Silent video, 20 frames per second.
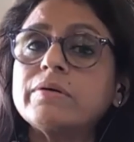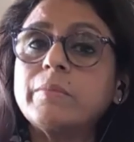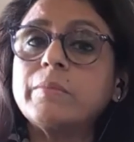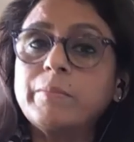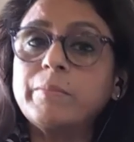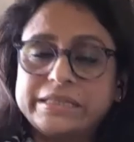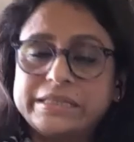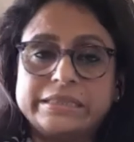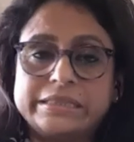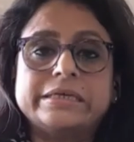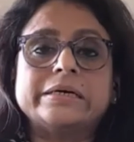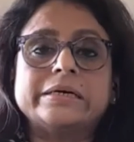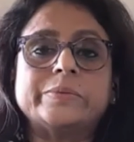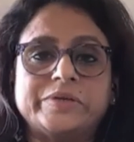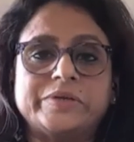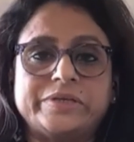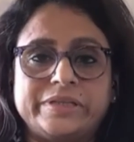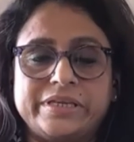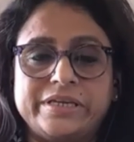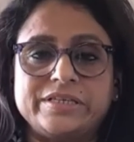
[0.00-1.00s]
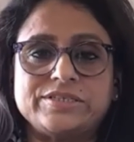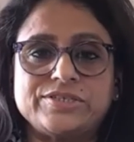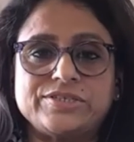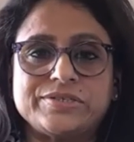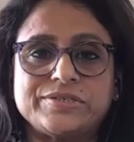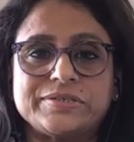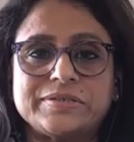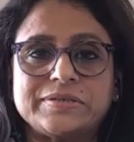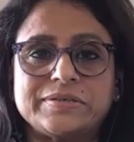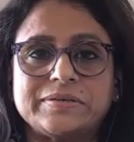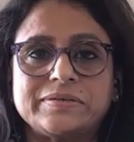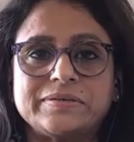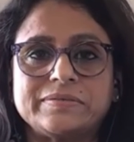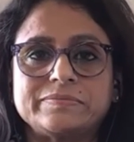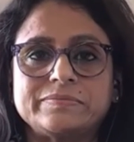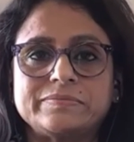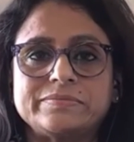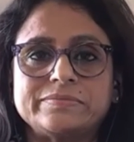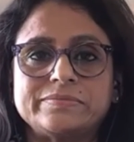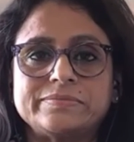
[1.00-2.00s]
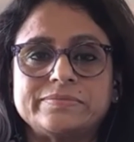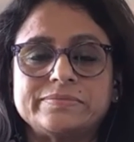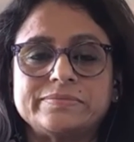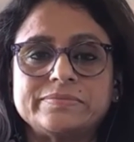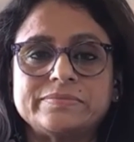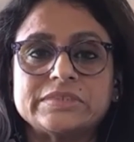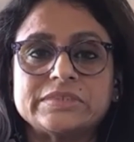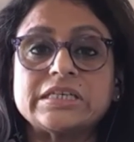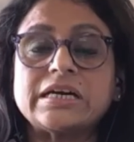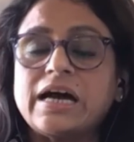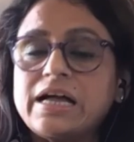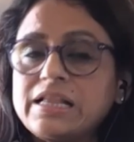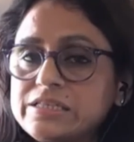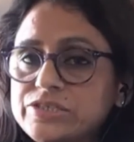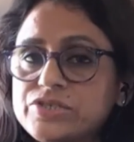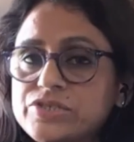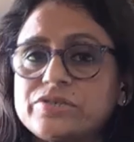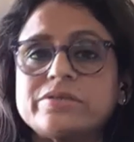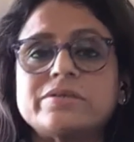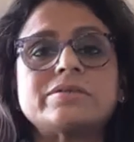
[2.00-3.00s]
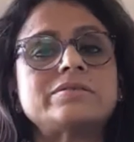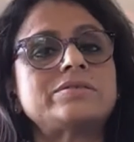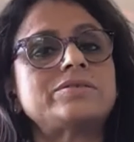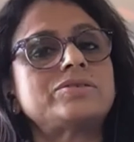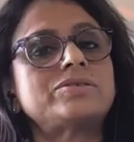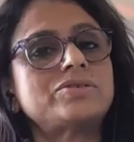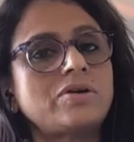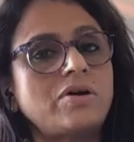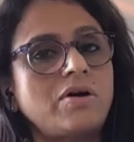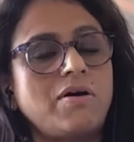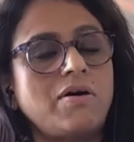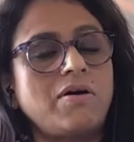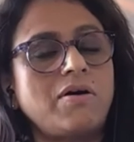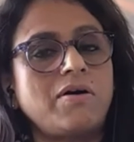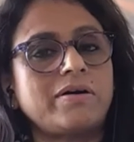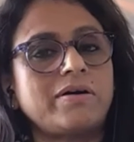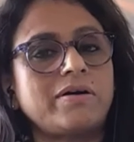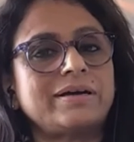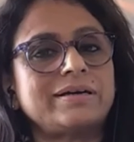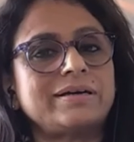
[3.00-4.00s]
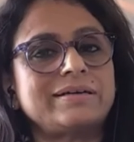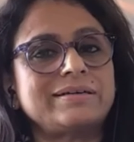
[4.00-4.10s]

Madhya Pradesh. Cultural shock.